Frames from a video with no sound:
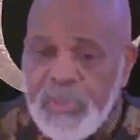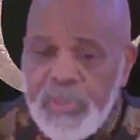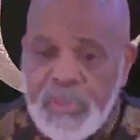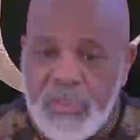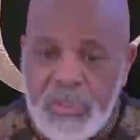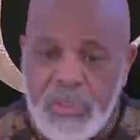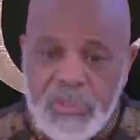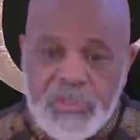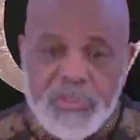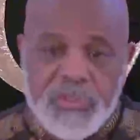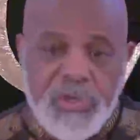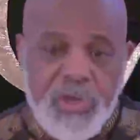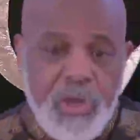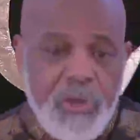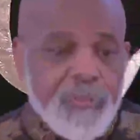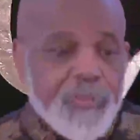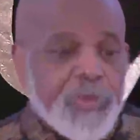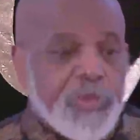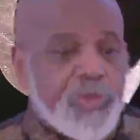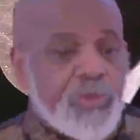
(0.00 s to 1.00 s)
is an
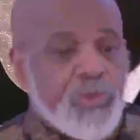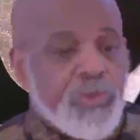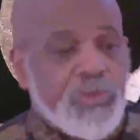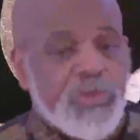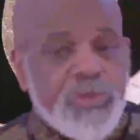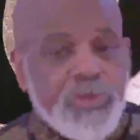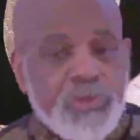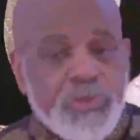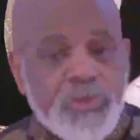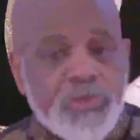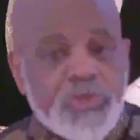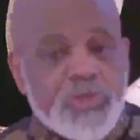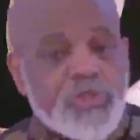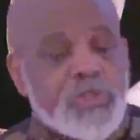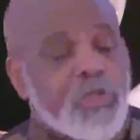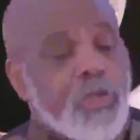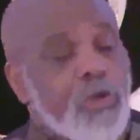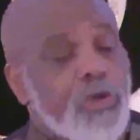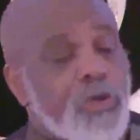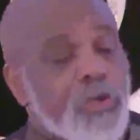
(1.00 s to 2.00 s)
opportunity to
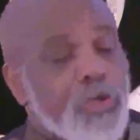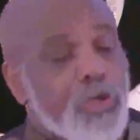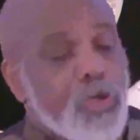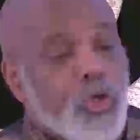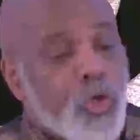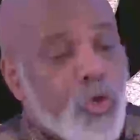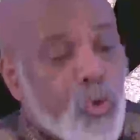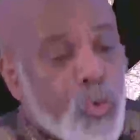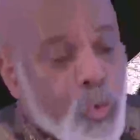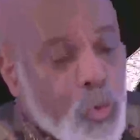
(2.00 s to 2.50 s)
start anew.